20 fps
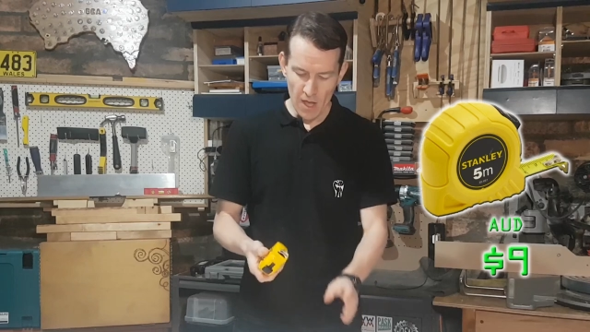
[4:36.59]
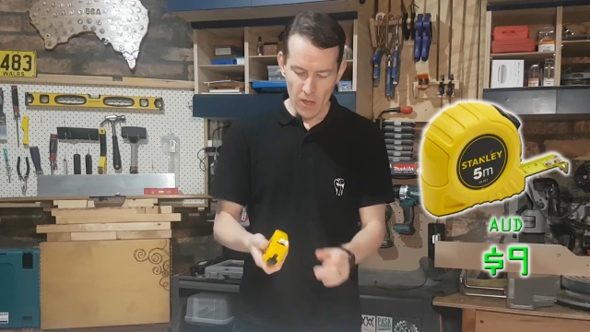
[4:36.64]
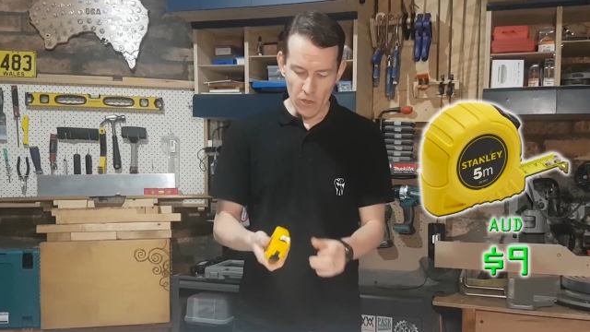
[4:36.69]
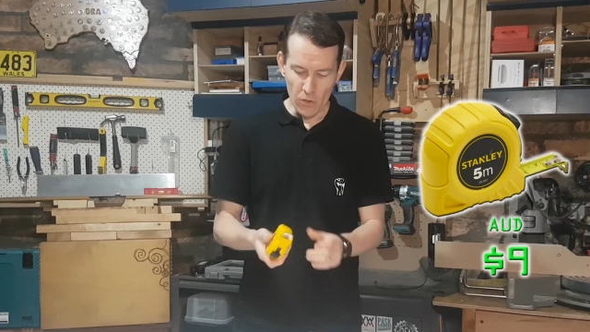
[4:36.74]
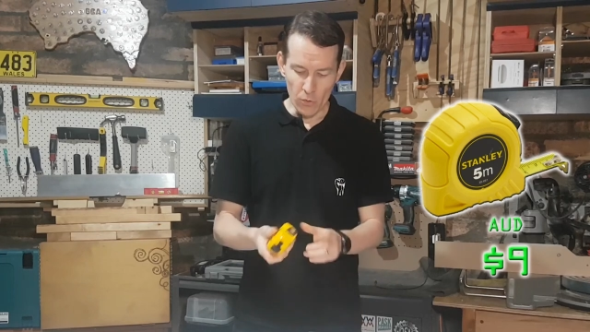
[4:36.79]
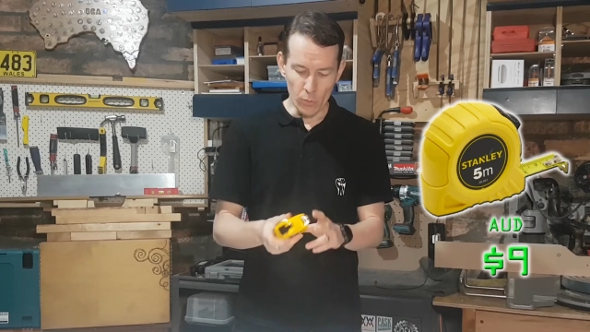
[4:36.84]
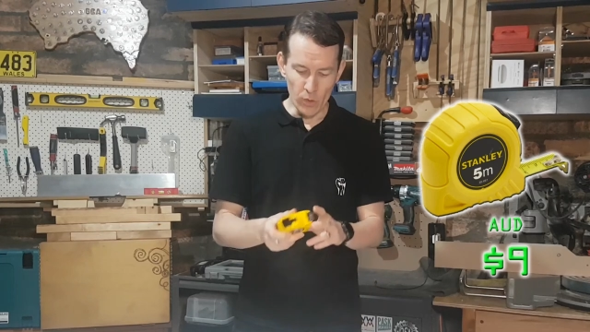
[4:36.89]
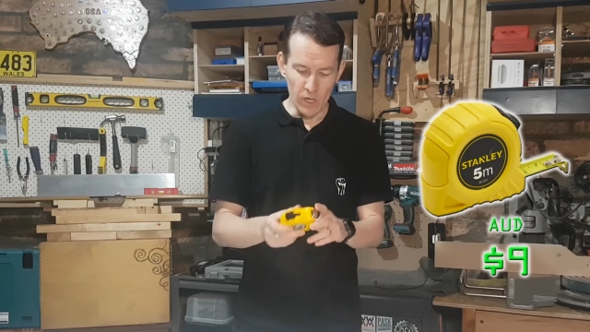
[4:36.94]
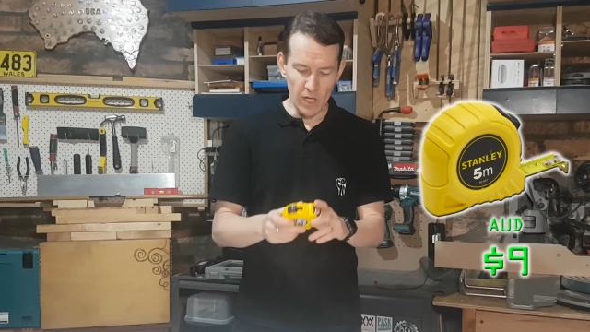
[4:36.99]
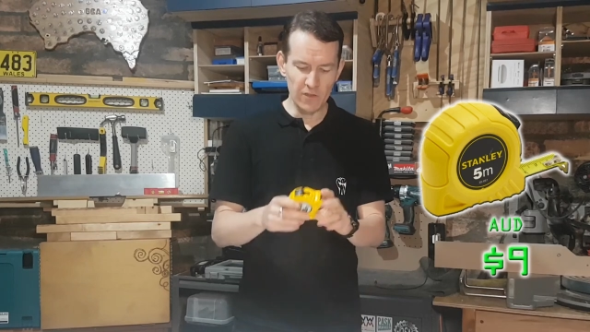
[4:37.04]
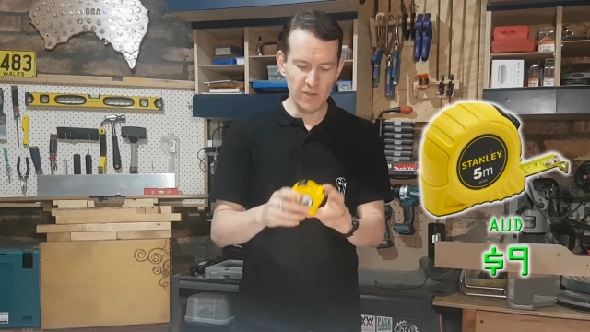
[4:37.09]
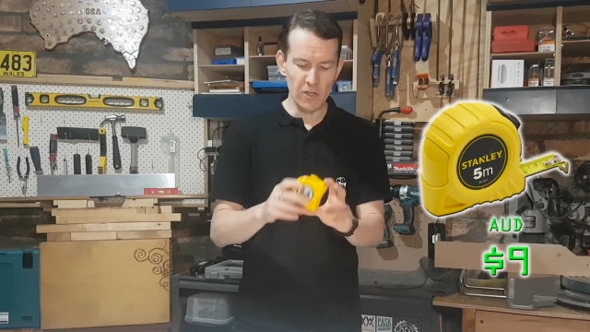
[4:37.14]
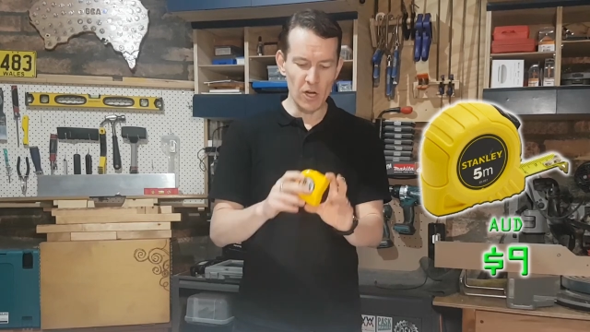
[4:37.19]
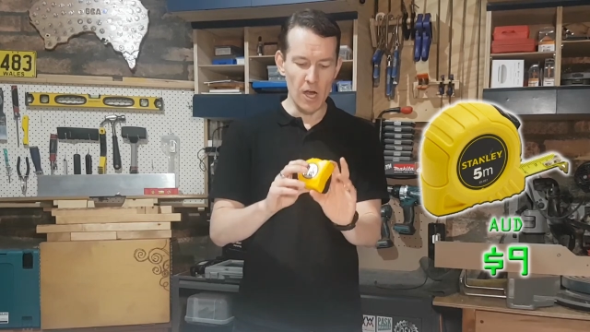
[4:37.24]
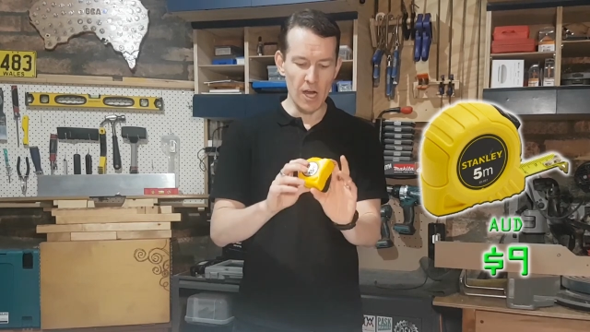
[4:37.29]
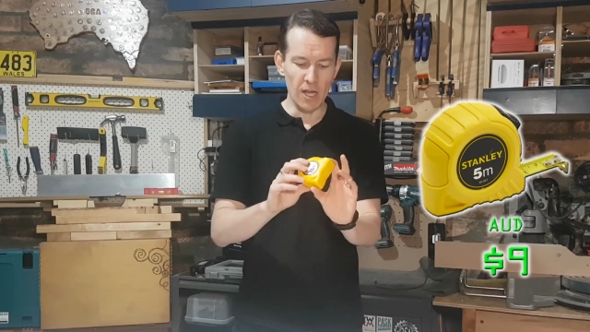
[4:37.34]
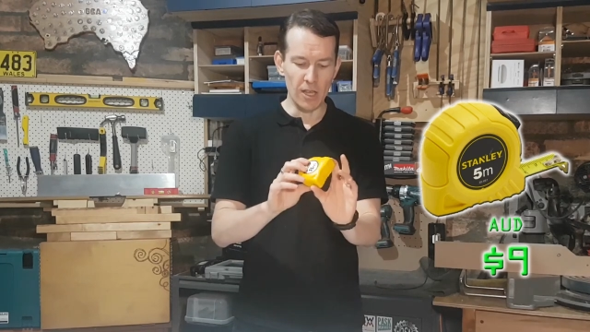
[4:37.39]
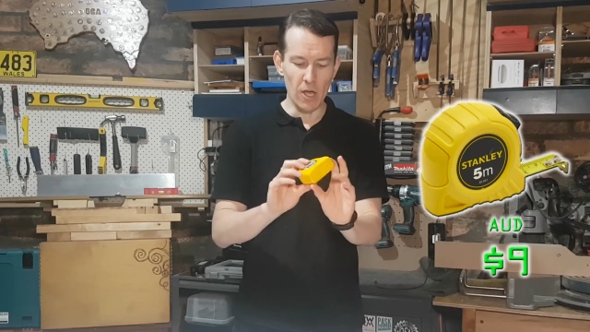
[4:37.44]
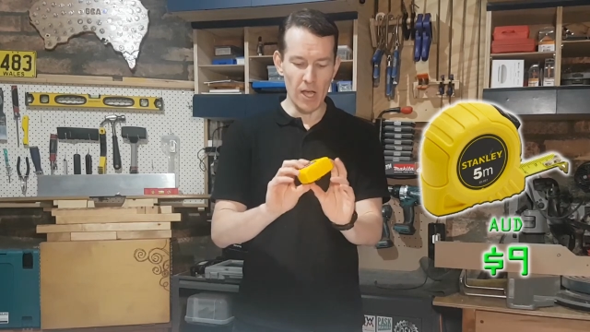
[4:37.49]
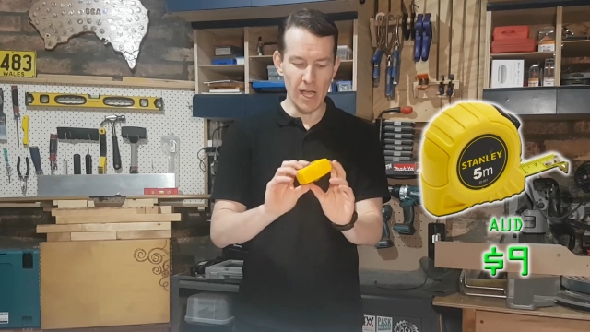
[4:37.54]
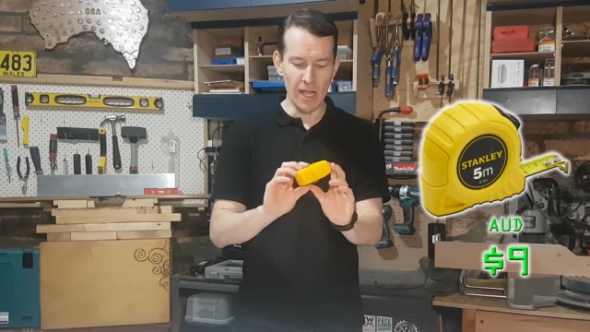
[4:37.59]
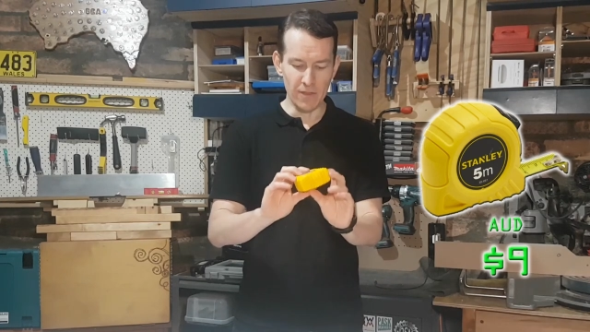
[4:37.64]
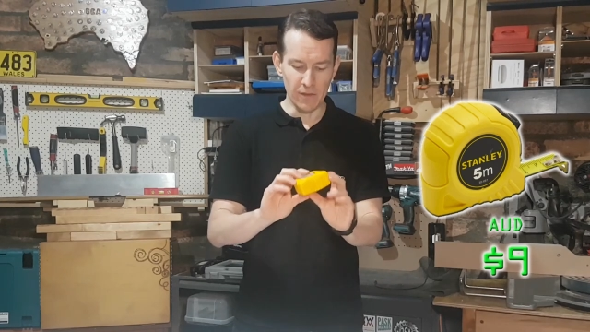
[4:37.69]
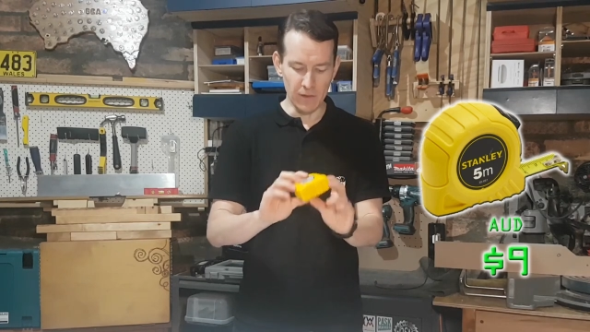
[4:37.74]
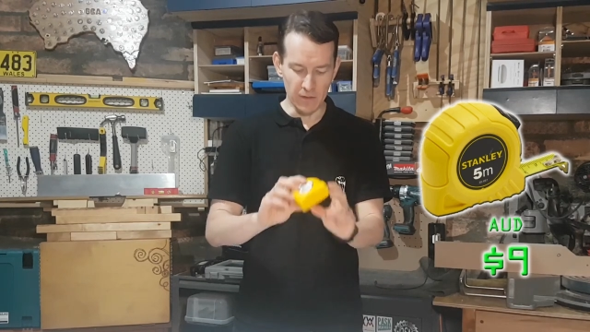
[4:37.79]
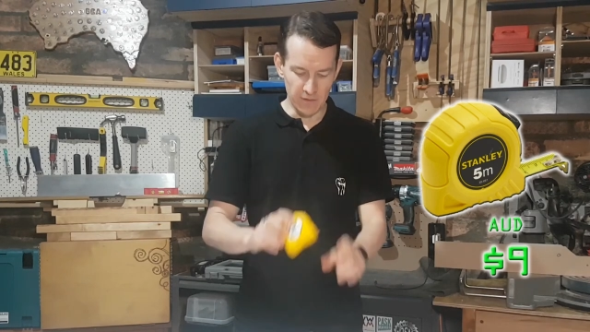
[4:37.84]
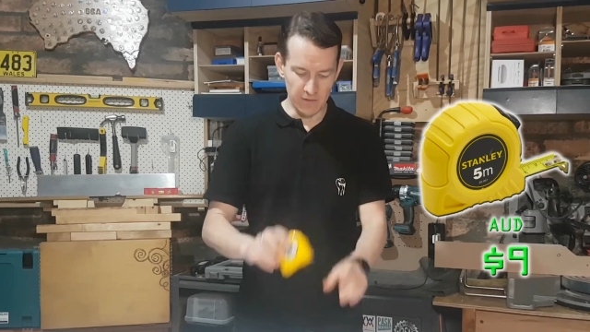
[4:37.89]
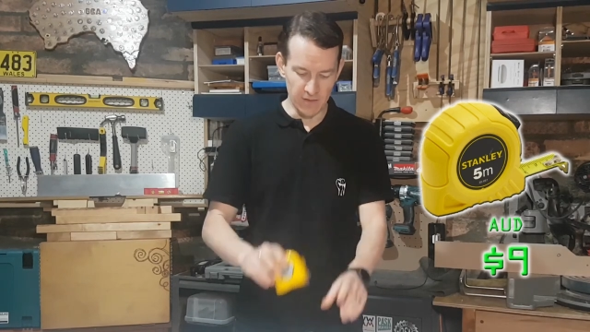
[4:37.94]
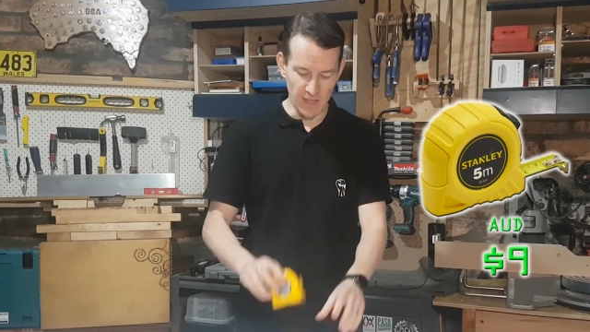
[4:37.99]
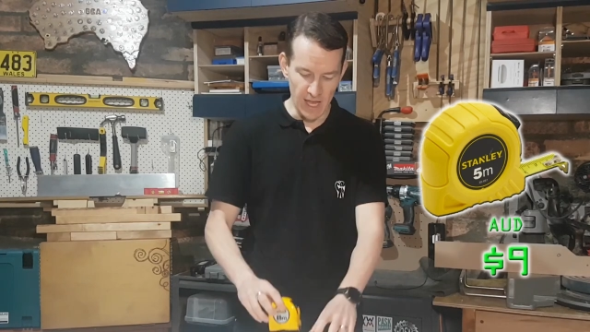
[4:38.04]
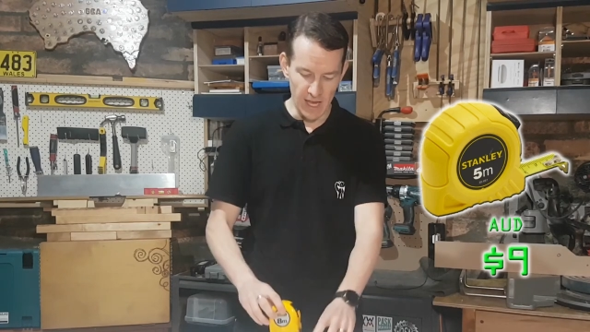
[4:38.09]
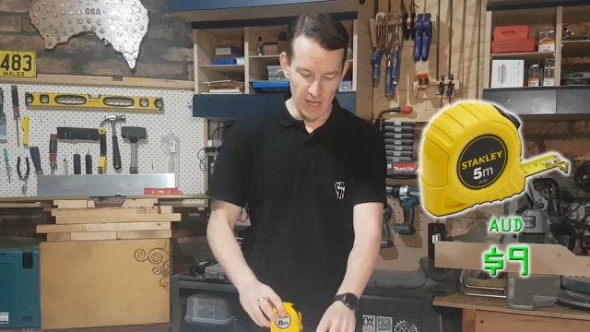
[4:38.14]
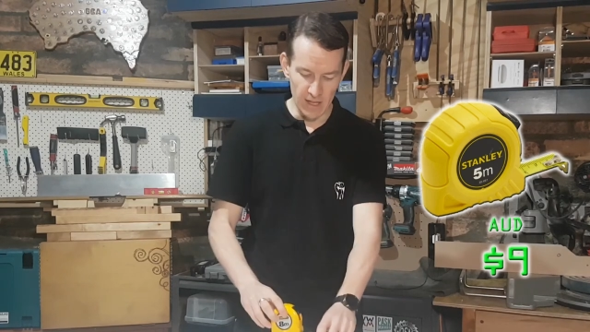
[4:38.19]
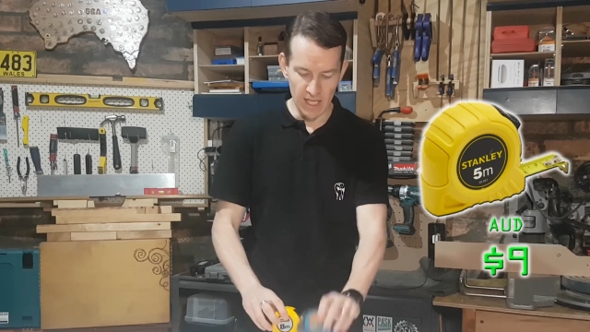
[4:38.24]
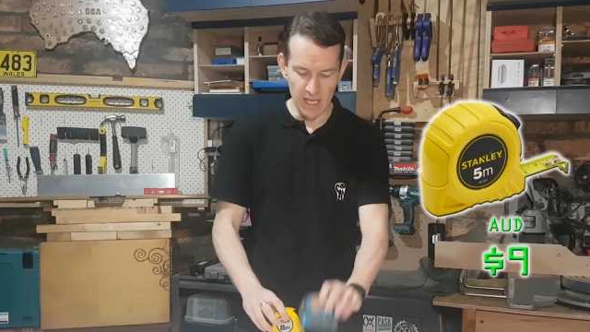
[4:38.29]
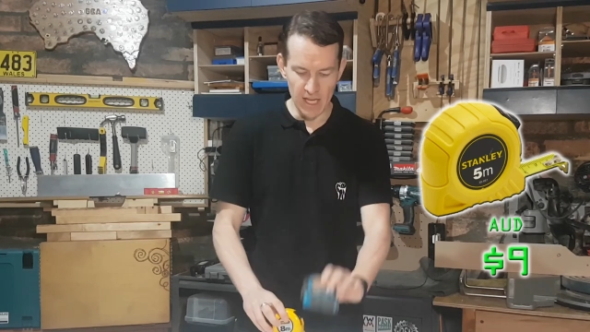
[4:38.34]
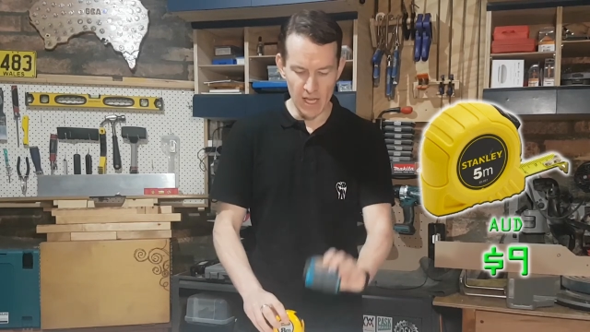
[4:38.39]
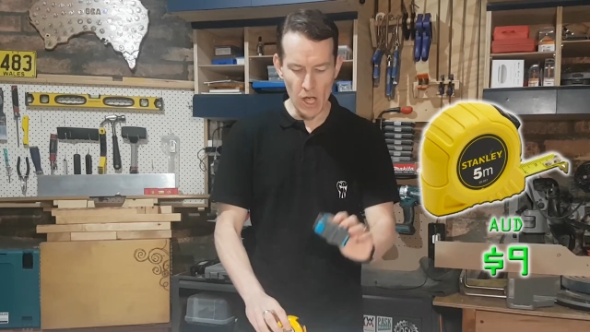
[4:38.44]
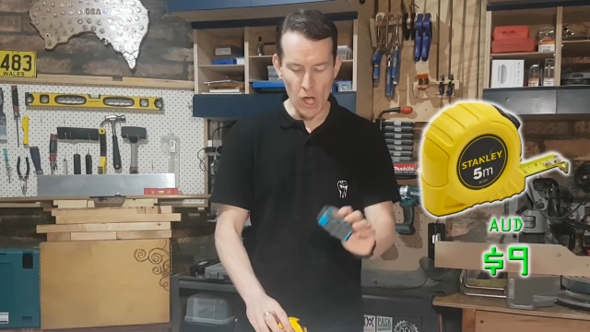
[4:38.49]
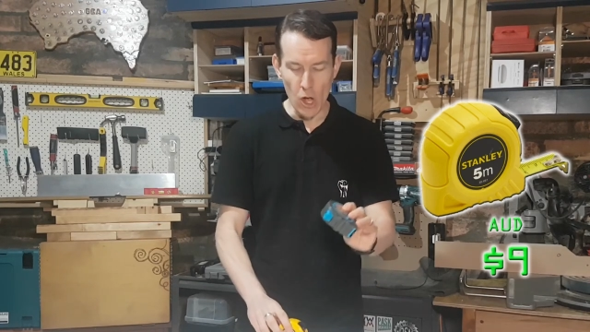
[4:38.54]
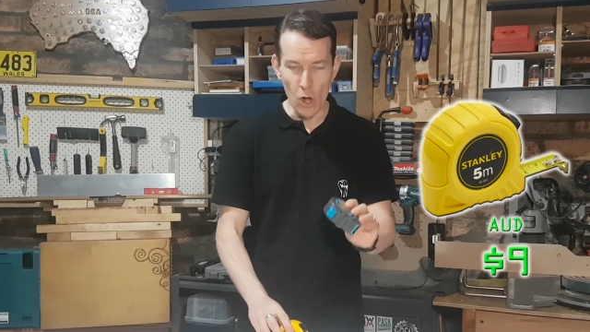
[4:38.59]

The reason I like the Stanley